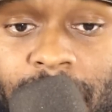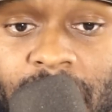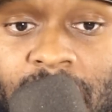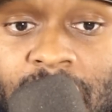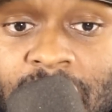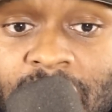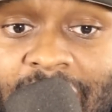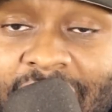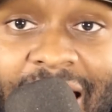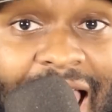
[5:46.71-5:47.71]
But
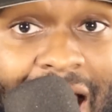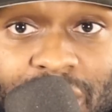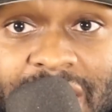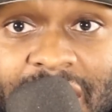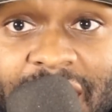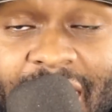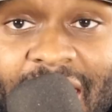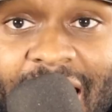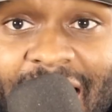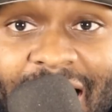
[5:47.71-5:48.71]
outside of
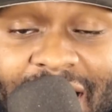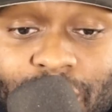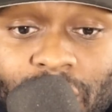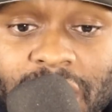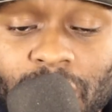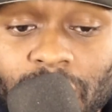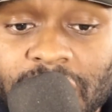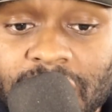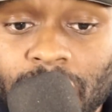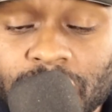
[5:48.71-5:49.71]
that, I really,
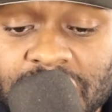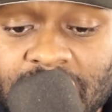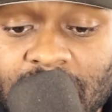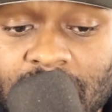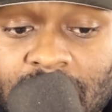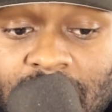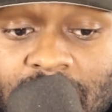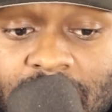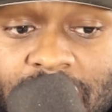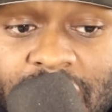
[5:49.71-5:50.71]
really don't see
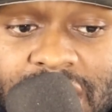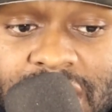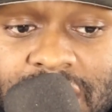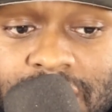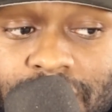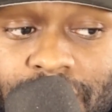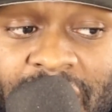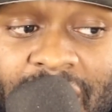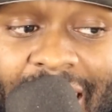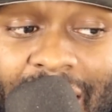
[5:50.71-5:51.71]
this
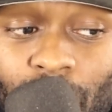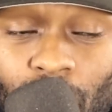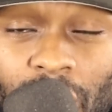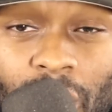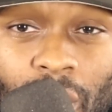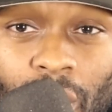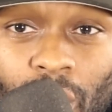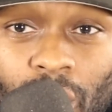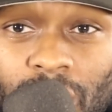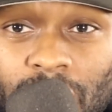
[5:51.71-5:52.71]
being a
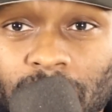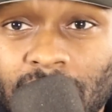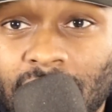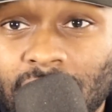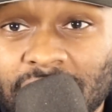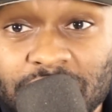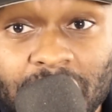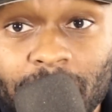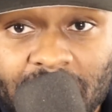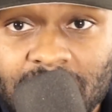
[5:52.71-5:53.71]
real
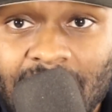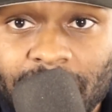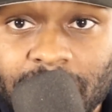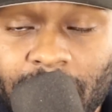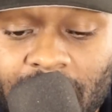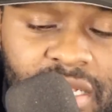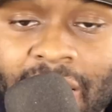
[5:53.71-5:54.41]
legitimate type of debate.